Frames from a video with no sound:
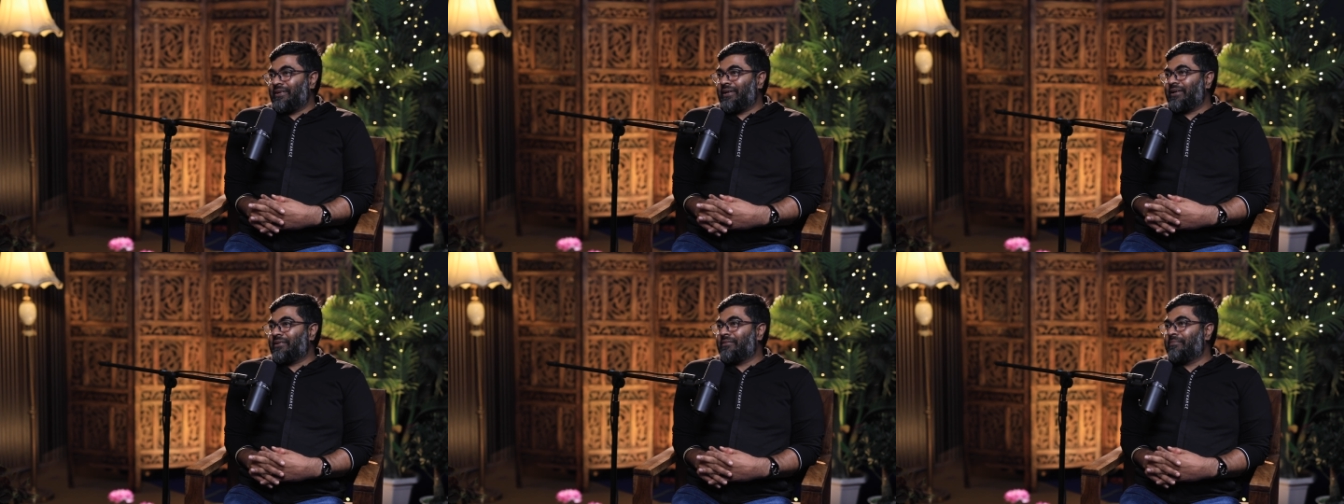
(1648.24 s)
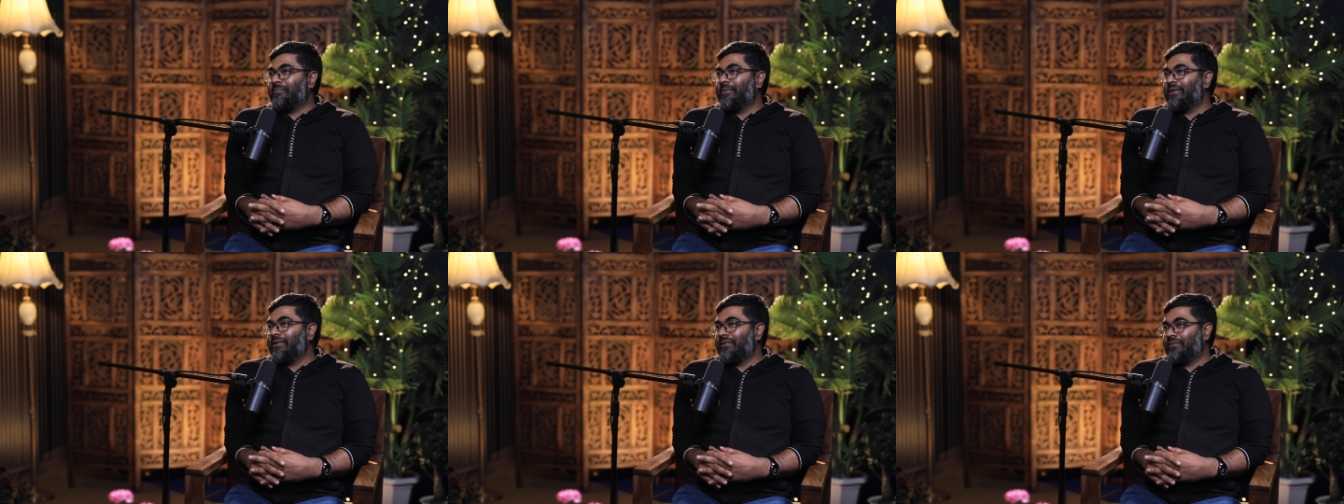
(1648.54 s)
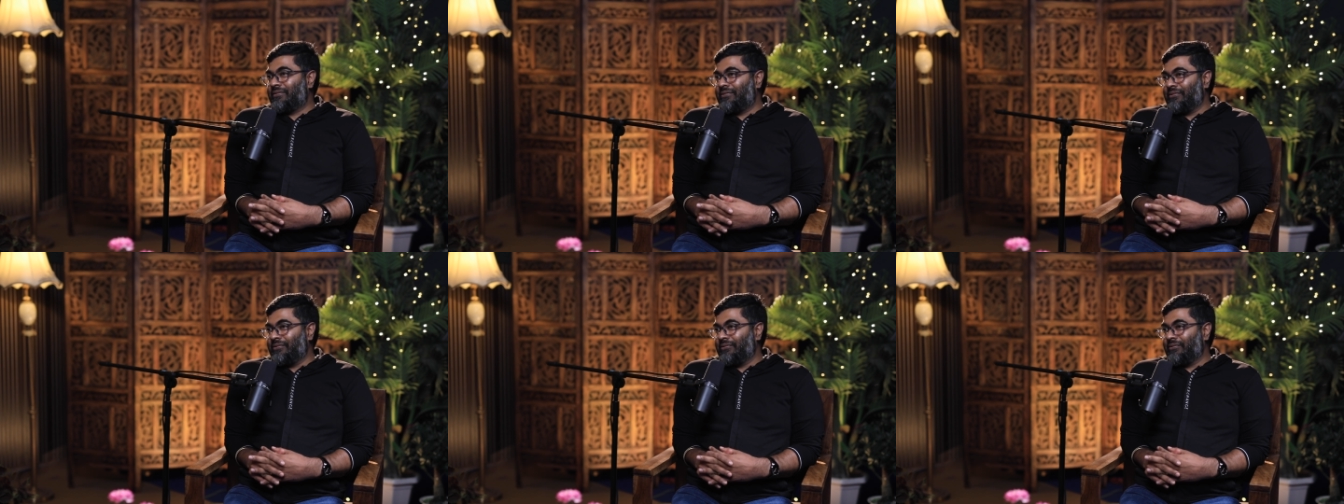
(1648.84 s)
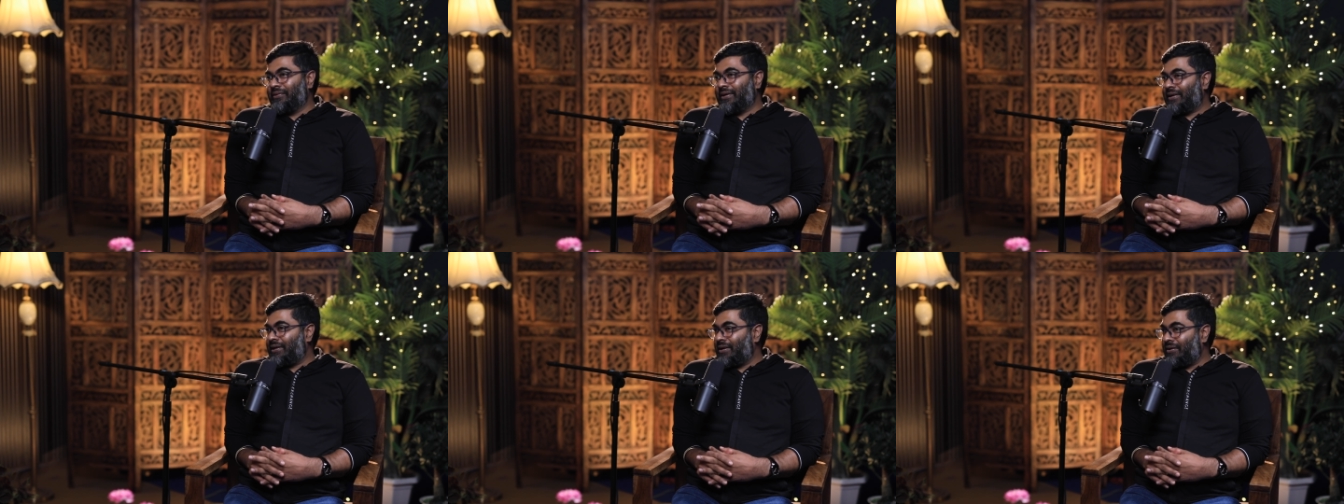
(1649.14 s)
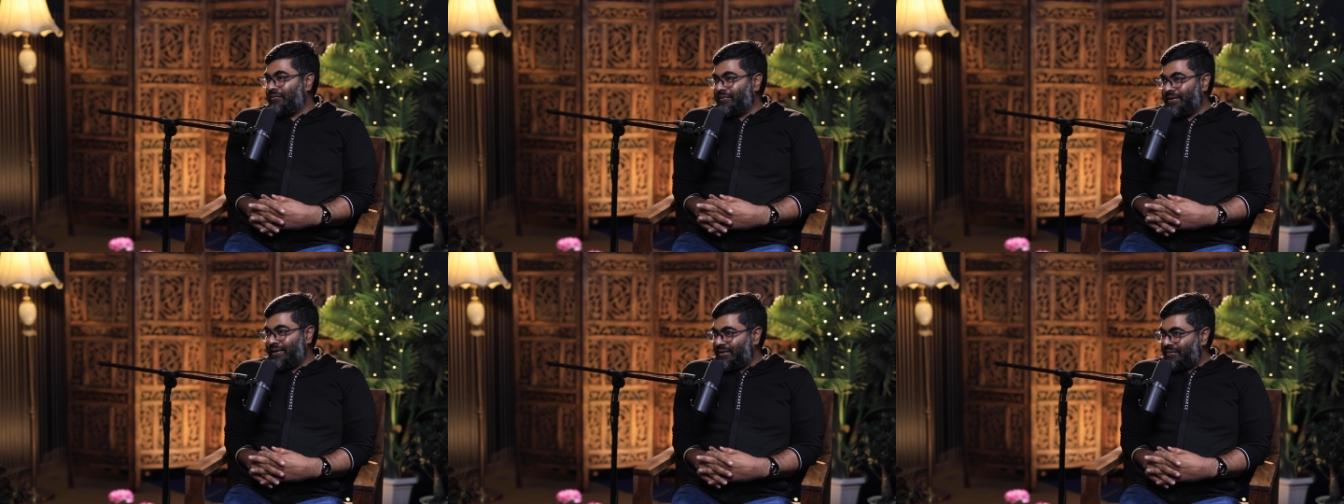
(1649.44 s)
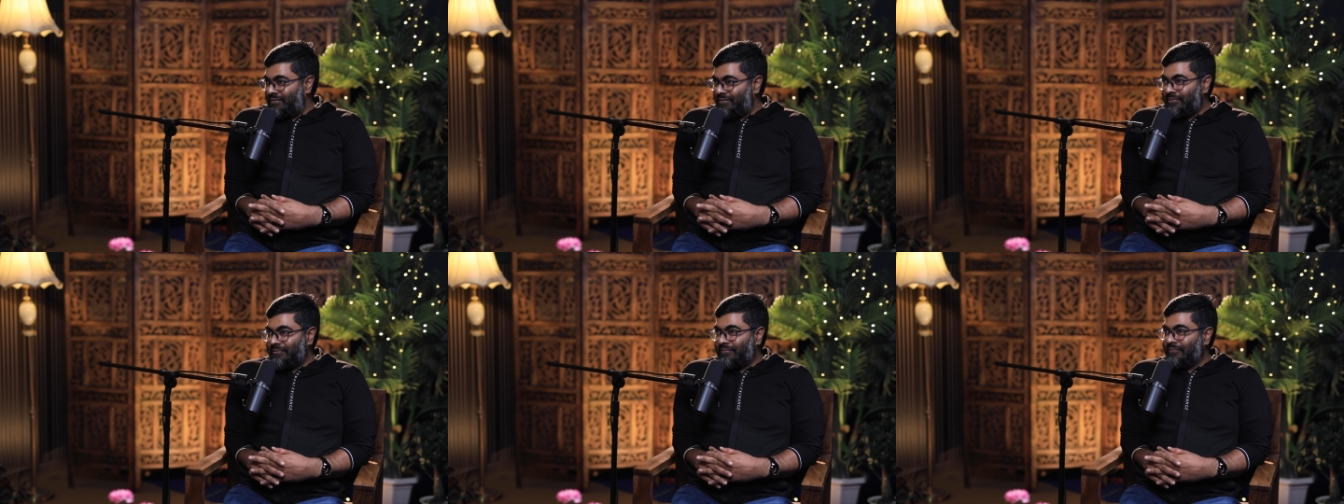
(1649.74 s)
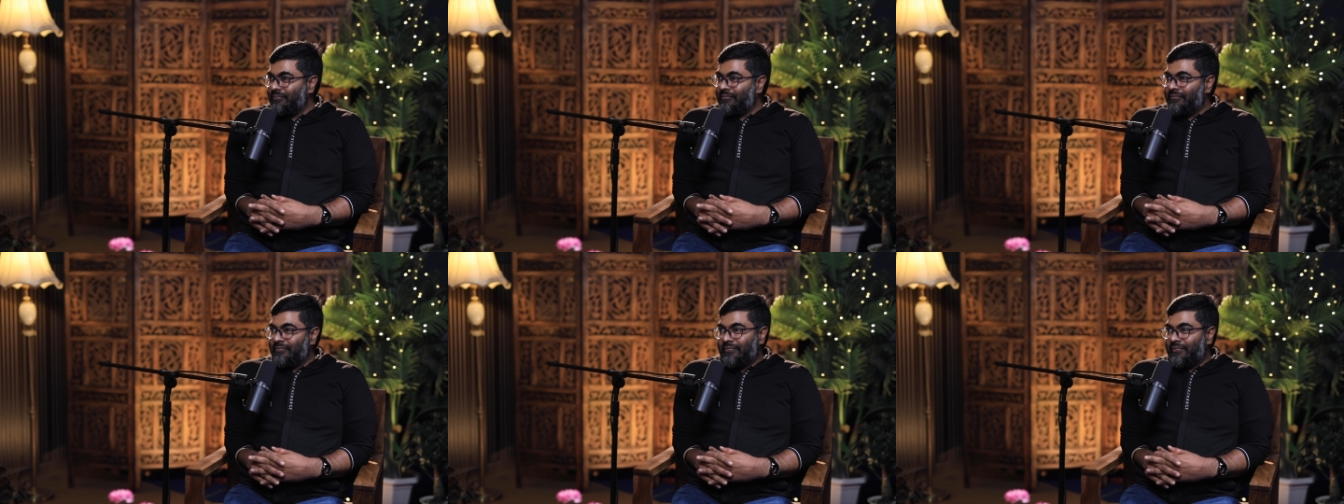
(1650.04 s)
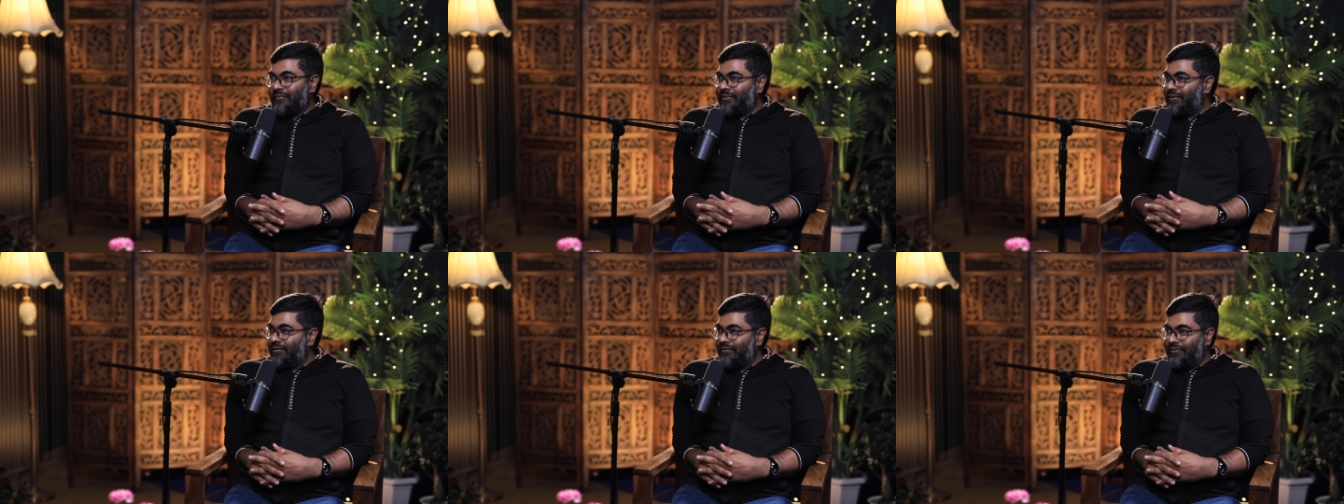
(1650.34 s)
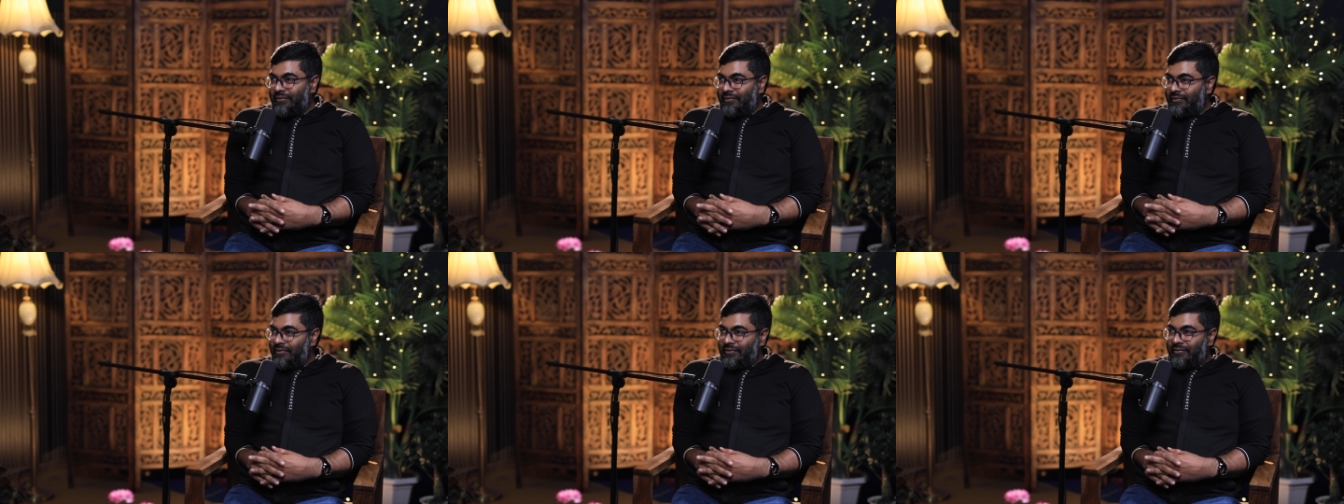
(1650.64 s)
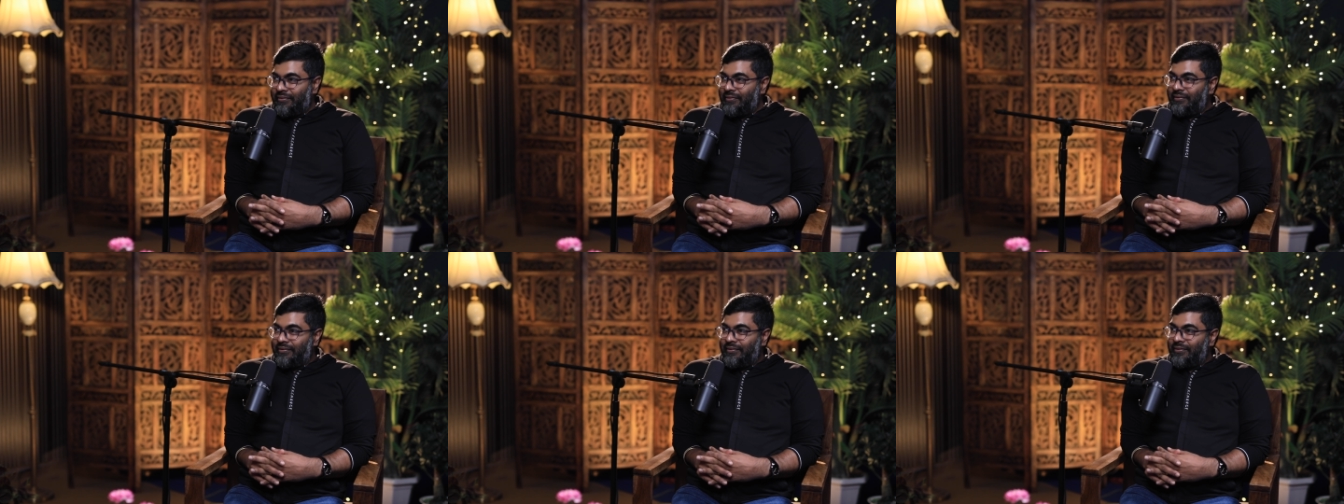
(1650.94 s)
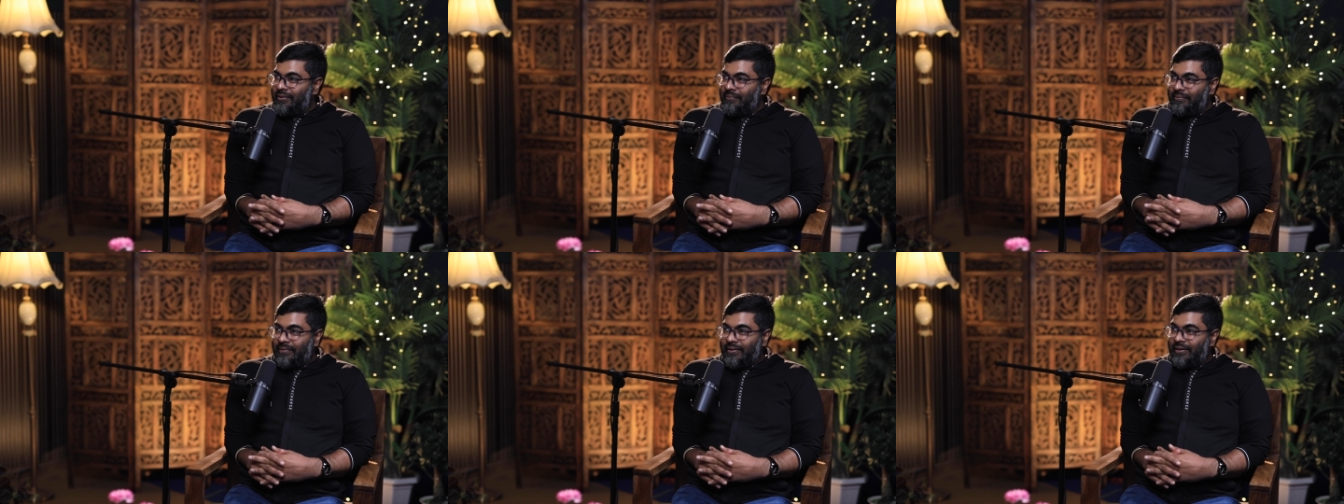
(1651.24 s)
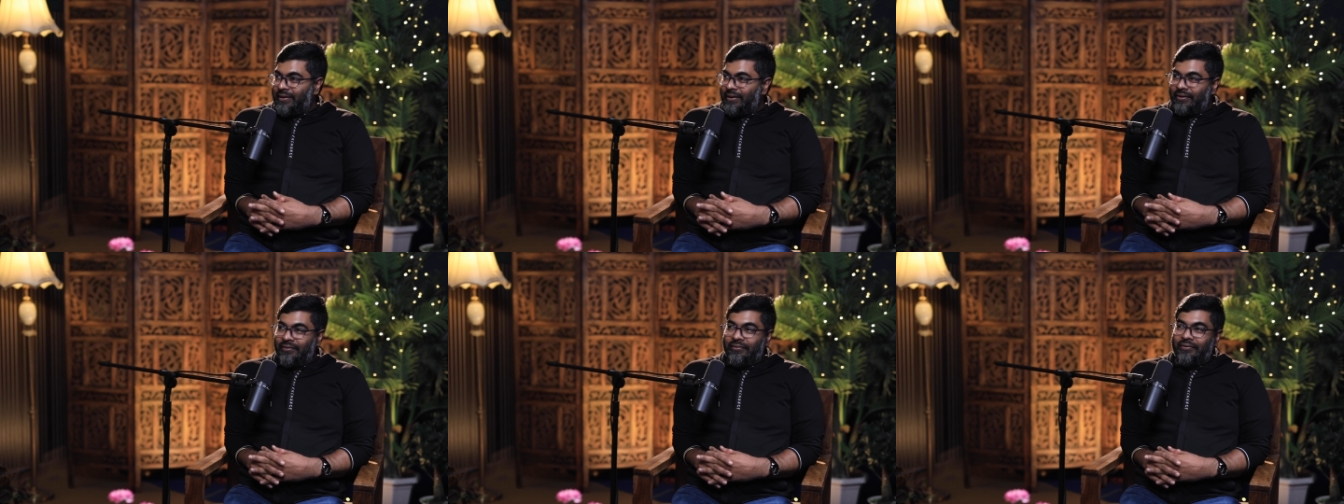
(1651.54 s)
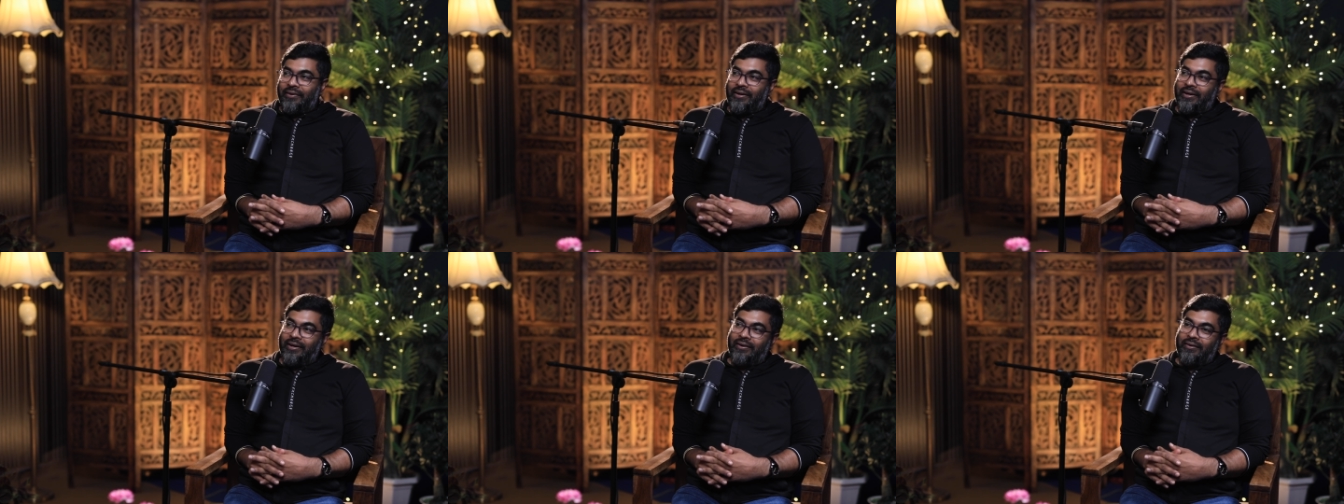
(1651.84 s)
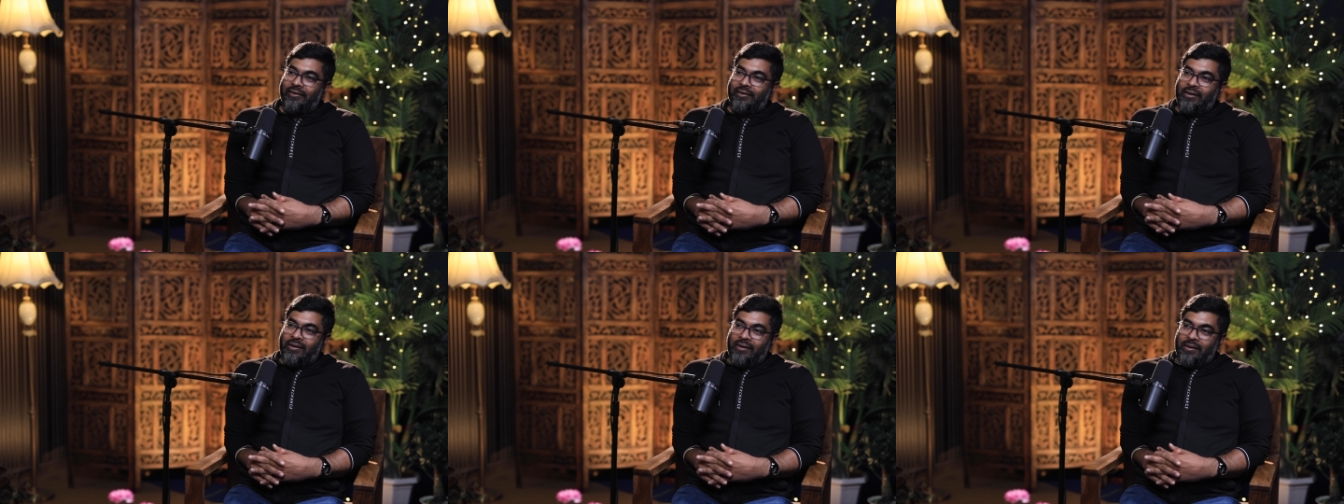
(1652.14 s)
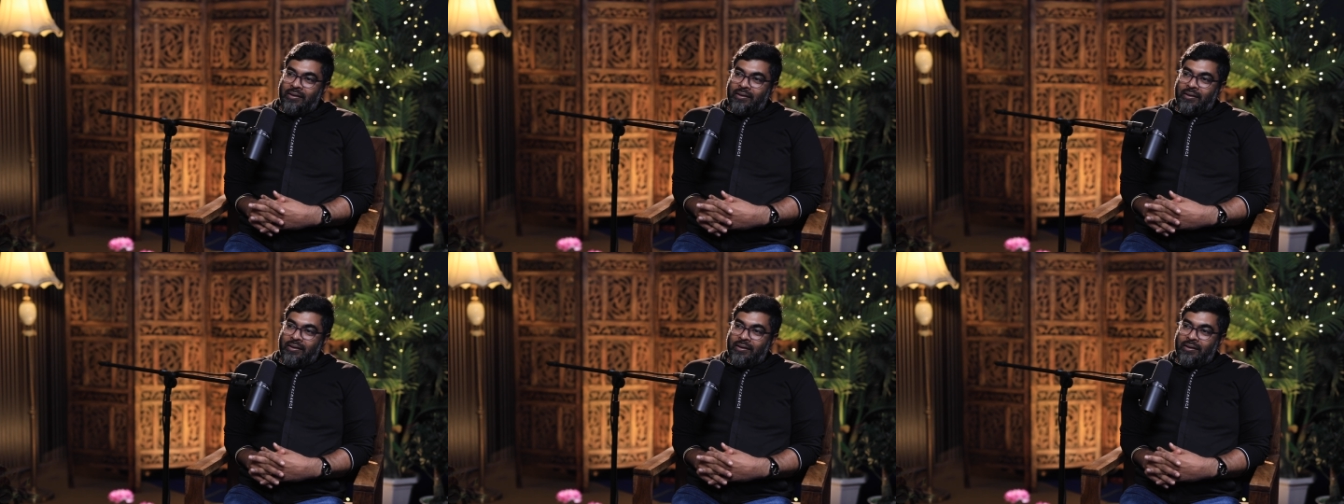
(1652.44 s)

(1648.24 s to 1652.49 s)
experience to do that nowadays. You typically don't need.